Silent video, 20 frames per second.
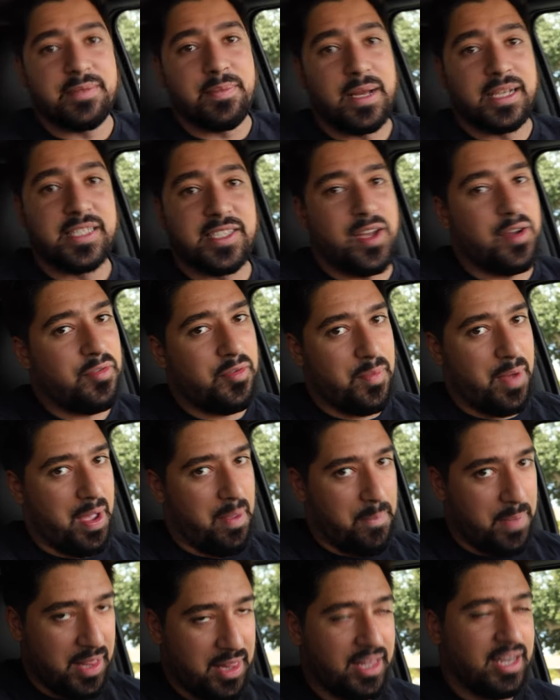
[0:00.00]
in myself and my
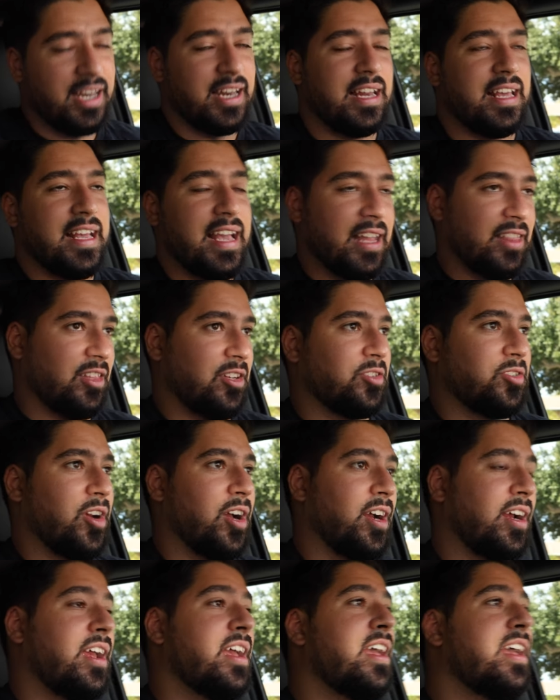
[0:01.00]
ability to get the
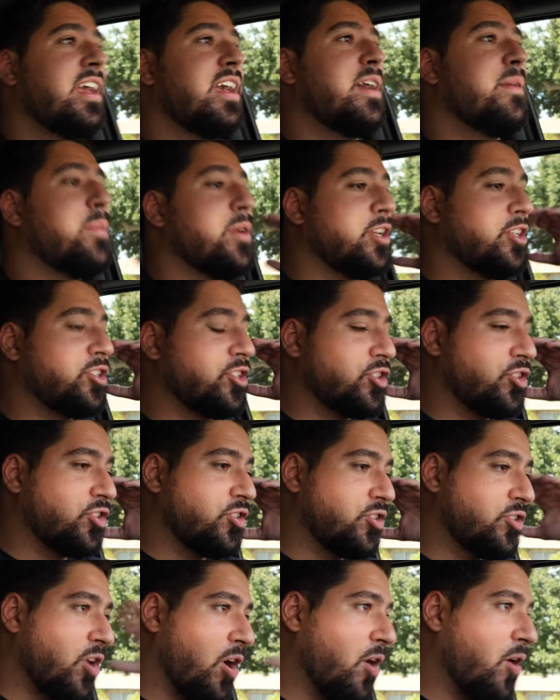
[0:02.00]
truck, but it's just
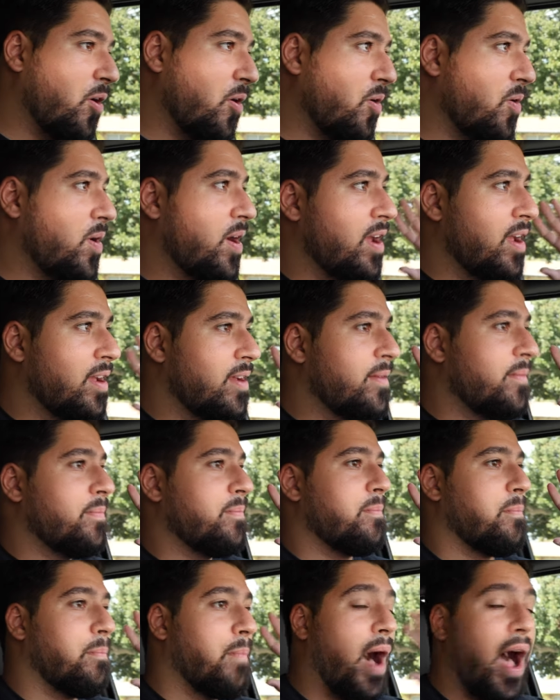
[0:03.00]
so
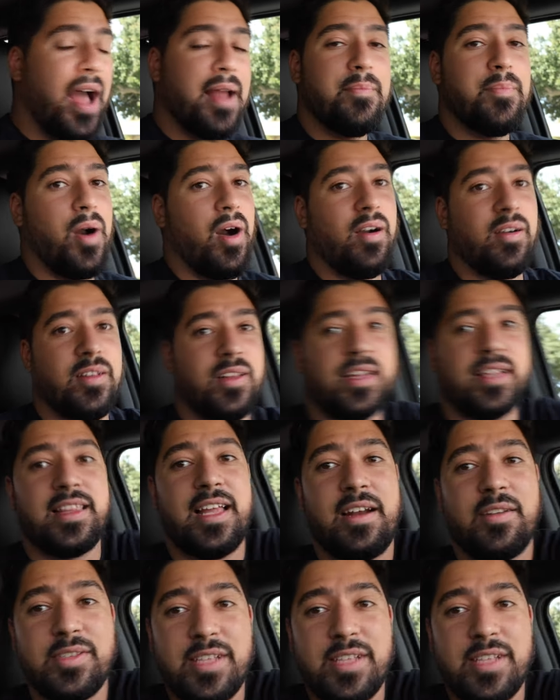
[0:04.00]
mind-boggling that I